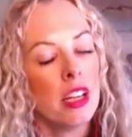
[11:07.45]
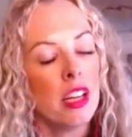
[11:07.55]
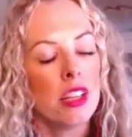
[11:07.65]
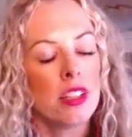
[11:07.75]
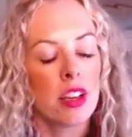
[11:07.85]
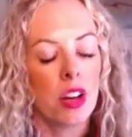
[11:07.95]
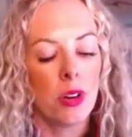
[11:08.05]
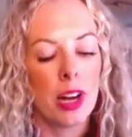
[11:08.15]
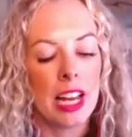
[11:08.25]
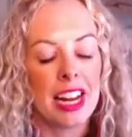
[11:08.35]
So,
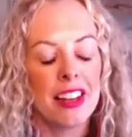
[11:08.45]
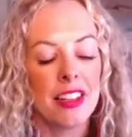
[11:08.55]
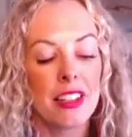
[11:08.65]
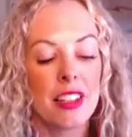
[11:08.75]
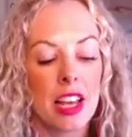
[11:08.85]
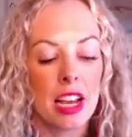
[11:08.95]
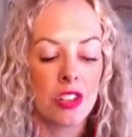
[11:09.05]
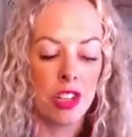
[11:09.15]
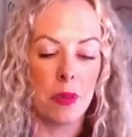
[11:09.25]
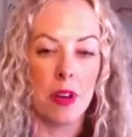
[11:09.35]
and this is actually
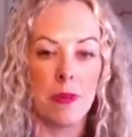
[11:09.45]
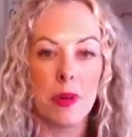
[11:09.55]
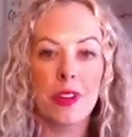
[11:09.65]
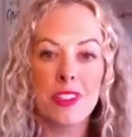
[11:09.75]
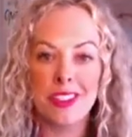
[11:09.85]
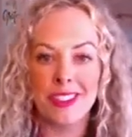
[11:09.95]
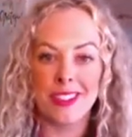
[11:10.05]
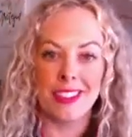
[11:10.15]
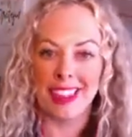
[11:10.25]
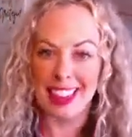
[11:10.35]
a personal
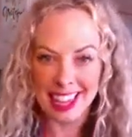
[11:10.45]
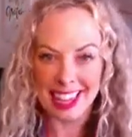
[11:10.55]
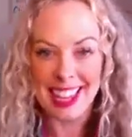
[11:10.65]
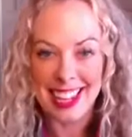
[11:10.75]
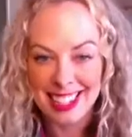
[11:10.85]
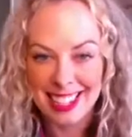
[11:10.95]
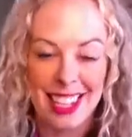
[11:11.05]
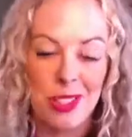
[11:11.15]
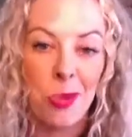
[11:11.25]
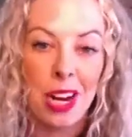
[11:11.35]
thing that
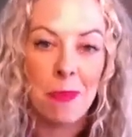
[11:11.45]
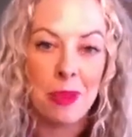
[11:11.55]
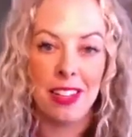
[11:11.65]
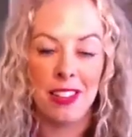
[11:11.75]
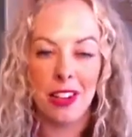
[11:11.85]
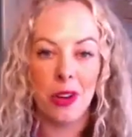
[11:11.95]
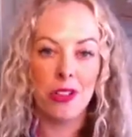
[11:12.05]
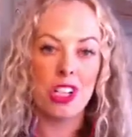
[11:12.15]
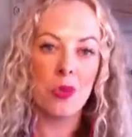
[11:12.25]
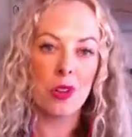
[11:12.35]
it's rampant in the
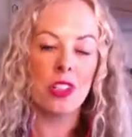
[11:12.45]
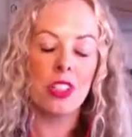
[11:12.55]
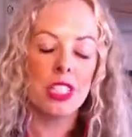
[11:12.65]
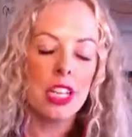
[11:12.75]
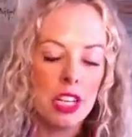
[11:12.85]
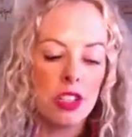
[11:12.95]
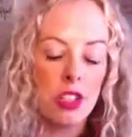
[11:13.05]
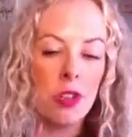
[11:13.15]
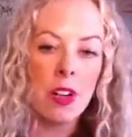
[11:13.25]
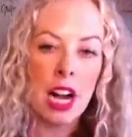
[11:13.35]
coaching world. So
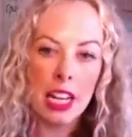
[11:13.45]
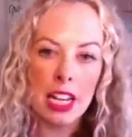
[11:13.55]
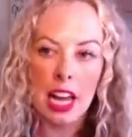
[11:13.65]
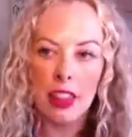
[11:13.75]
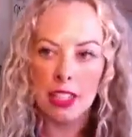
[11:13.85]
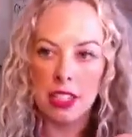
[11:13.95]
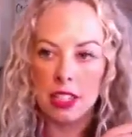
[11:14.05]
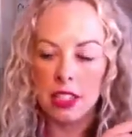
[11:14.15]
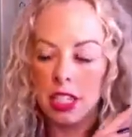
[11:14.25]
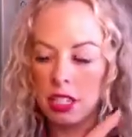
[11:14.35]
you've kind of got
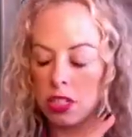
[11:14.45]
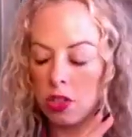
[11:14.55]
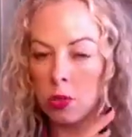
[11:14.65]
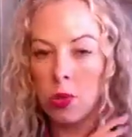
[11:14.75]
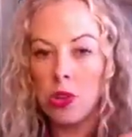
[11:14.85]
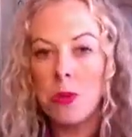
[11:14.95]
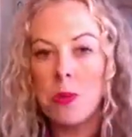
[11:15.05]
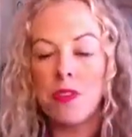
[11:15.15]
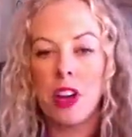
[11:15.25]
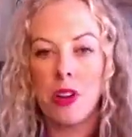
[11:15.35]
this group of
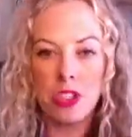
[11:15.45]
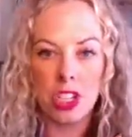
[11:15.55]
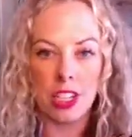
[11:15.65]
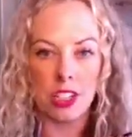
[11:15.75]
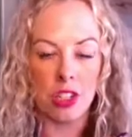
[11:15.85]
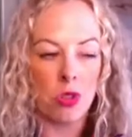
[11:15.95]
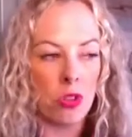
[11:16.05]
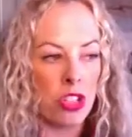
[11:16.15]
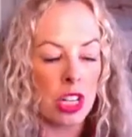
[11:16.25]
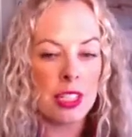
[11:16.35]
coaches who
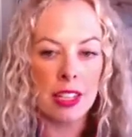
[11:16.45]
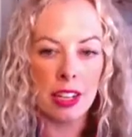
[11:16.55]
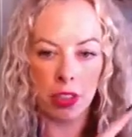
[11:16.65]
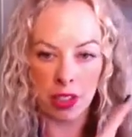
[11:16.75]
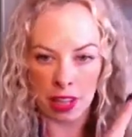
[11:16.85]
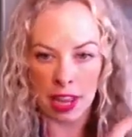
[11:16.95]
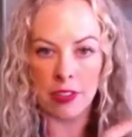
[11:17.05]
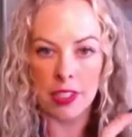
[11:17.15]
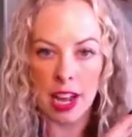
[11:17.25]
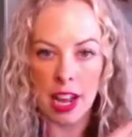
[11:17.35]
just sell the
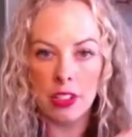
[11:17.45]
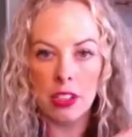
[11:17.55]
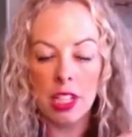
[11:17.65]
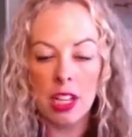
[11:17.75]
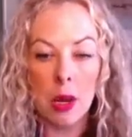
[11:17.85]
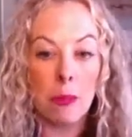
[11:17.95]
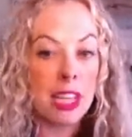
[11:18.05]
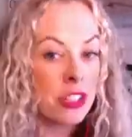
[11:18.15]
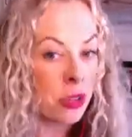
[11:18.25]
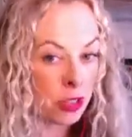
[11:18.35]
lifestyle, but they
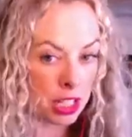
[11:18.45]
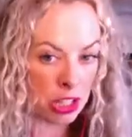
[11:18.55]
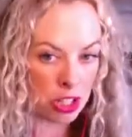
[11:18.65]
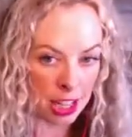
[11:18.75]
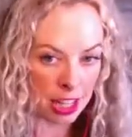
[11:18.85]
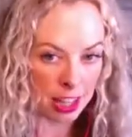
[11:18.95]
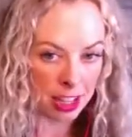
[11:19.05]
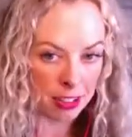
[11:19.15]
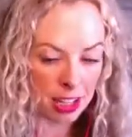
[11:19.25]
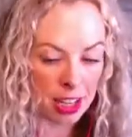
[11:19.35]
don't teach anything.
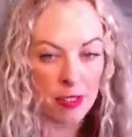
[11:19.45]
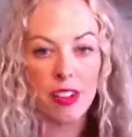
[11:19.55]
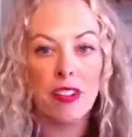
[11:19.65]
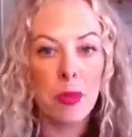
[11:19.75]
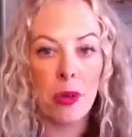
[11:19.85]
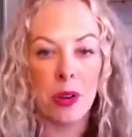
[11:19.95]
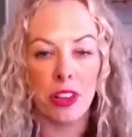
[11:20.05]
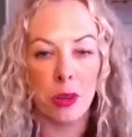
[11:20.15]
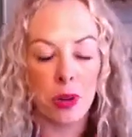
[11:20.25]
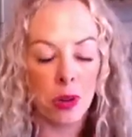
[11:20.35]
And if you ever bought one of their
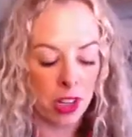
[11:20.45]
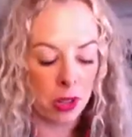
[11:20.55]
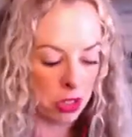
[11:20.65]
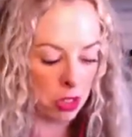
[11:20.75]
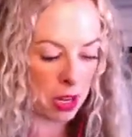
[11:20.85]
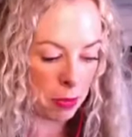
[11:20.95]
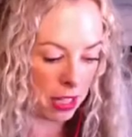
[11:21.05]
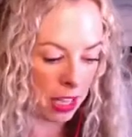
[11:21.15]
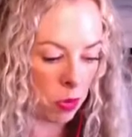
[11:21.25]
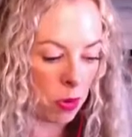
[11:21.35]
programs, you might be like,
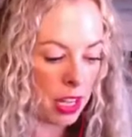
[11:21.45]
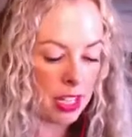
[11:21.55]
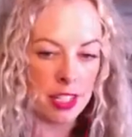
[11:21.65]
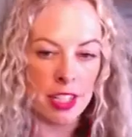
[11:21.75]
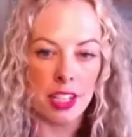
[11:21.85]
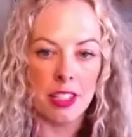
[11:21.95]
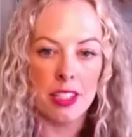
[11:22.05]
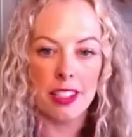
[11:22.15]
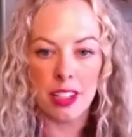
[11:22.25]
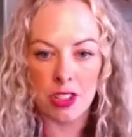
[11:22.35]
what is this?
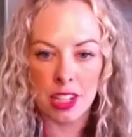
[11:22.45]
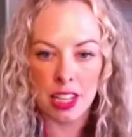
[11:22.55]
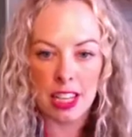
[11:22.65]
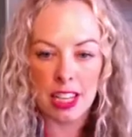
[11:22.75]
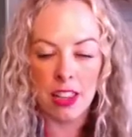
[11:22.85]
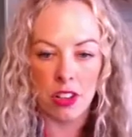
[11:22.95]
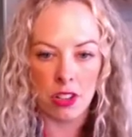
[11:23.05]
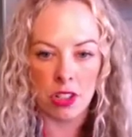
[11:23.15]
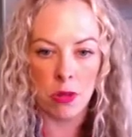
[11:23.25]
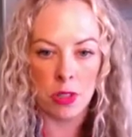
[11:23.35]
There's nothing in there. There's
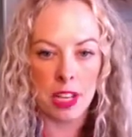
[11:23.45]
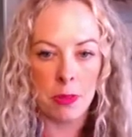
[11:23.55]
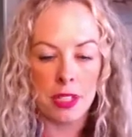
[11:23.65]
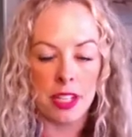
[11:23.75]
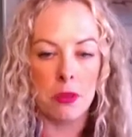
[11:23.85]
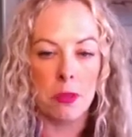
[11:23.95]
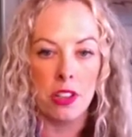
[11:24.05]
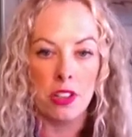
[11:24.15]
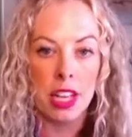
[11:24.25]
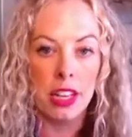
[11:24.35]
no substance, but they're
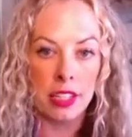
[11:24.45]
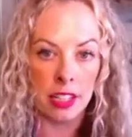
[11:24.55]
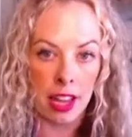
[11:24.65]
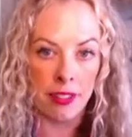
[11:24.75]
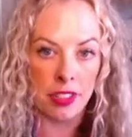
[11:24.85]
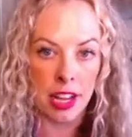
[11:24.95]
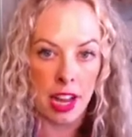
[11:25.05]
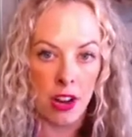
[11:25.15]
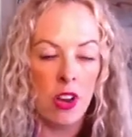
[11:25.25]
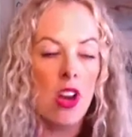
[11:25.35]
selling the
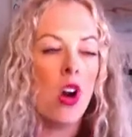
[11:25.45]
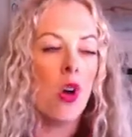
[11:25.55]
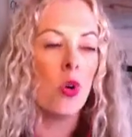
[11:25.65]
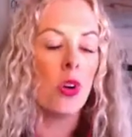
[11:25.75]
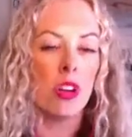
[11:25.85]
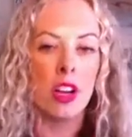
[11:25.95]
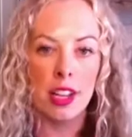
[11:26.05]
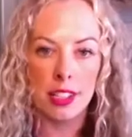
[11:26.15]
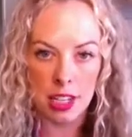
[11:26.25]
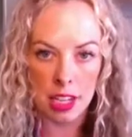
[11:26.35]
lifestyle, or they're
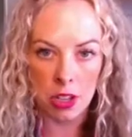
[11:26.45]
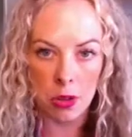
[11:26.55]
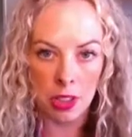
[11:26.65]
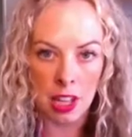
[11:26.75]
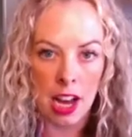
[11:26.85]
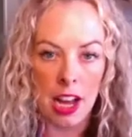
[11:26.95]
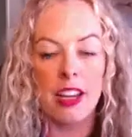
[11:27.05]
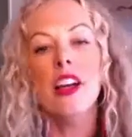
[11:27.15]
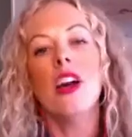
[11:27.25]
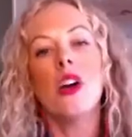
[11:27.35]
cussing at you a lot,
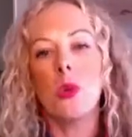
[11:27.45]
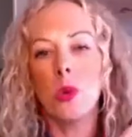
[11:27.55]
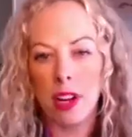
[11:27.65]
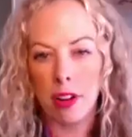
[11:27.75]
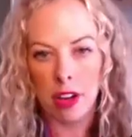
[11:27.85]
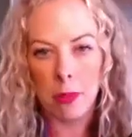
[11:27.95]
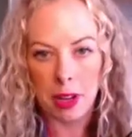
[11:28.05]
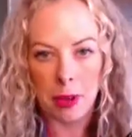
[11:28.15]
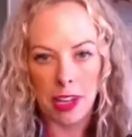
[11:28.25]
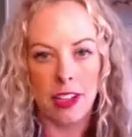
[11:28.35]
or whatever it may
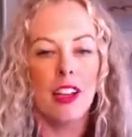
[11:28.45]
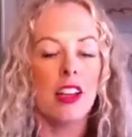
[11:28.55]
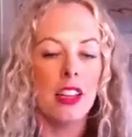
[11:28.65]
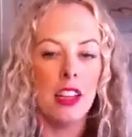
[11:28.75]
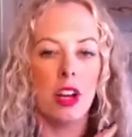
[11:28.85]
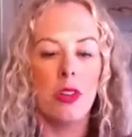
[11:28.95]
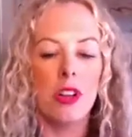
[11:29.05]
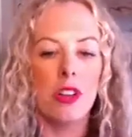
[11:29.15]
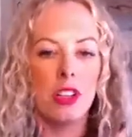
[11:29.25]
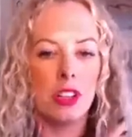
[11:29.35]
be.
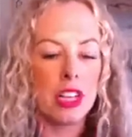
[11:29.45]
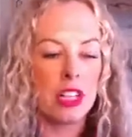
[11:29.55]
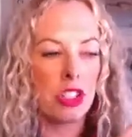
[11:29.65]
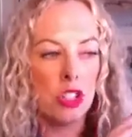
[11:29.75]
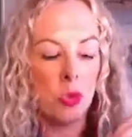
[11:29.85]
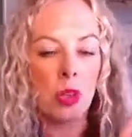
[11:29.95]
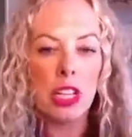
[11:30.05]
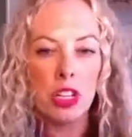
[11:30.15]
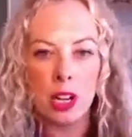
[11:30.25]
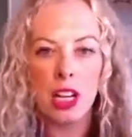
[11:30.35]
It's just really
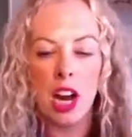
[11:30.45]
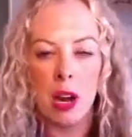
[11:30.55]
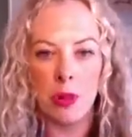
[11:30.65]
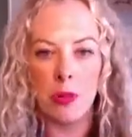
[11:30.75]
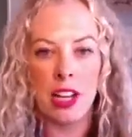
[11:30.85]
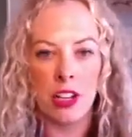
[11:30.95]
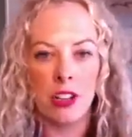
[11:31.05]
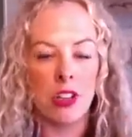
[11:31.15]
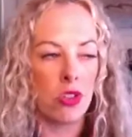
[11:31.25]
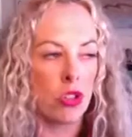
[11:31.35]
great copywriting on
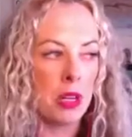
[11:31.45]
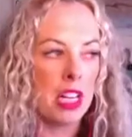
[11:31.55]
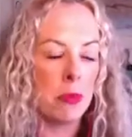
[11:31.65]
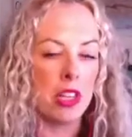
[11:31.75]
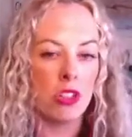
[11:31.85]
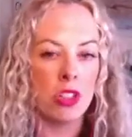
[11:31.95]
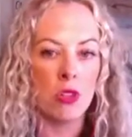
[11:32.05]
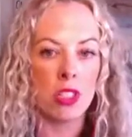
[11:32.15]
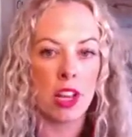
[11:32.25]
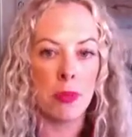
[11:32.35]
social media, but there's no
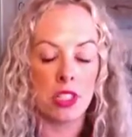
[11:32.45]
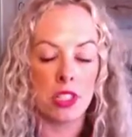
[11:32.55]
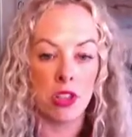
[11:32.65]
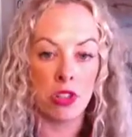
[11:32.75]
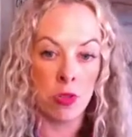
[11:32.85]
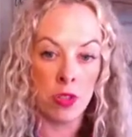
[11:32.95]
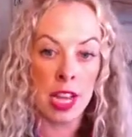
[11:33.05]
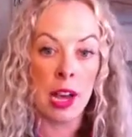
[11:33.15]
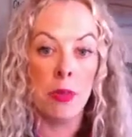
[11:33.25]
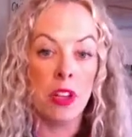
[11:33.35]
substance, there's no
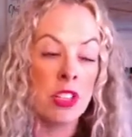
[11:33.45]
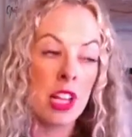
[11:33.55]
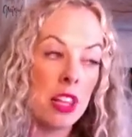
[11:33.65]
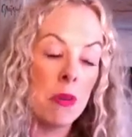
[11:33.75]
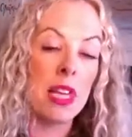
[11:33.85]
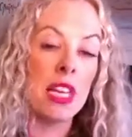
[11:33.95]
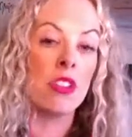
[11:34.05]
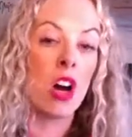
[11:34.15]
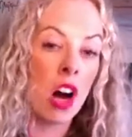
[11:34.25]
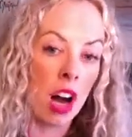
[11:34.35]
depth, there's nothing being
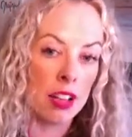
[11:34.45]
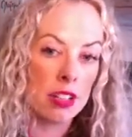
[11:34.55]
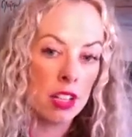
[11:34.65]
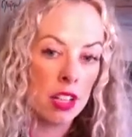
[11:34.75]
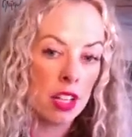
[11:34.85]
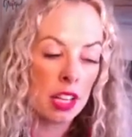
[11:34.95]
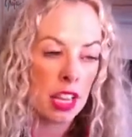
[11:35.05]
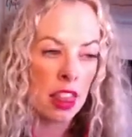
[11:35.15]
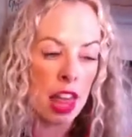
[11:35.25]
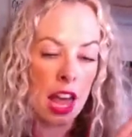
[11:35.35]
taught. Okay,
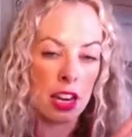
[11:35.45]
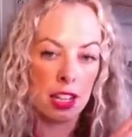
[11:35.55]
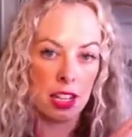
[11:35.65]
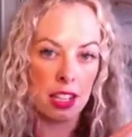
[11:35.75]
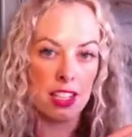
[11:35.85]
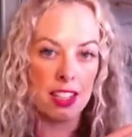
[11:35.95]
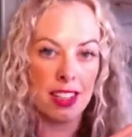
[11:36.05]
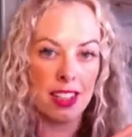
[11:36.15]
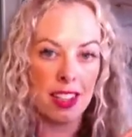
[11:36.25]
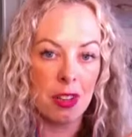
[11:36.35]
that is
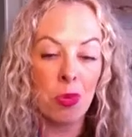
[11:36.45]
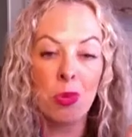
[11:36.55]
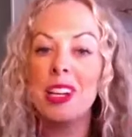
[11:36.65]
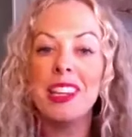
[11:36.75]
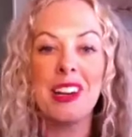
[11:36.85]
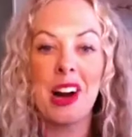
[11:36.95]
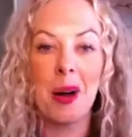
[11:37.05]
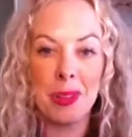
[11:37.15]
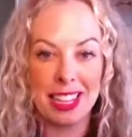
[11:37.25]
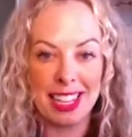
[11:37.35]
really common
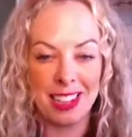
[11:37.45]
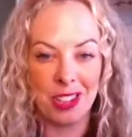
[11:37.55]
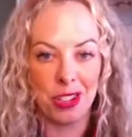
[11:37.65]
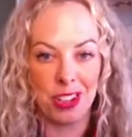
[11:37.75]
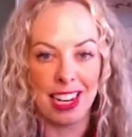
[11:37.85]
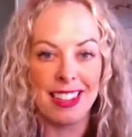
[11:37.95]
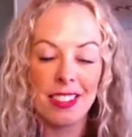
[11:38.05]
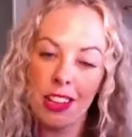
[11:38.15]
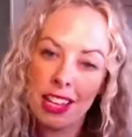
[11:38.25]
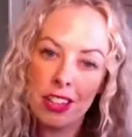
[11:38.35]
in the industry. So
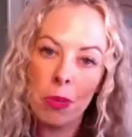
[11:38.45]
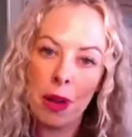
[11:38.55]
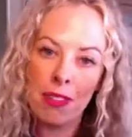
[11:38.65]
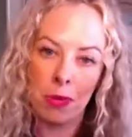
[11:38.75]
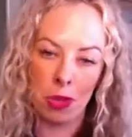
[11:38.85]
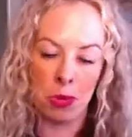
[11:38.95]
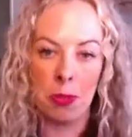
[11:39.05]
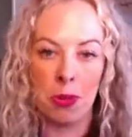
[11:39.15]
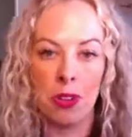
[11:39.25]
hey, don't buy from those people.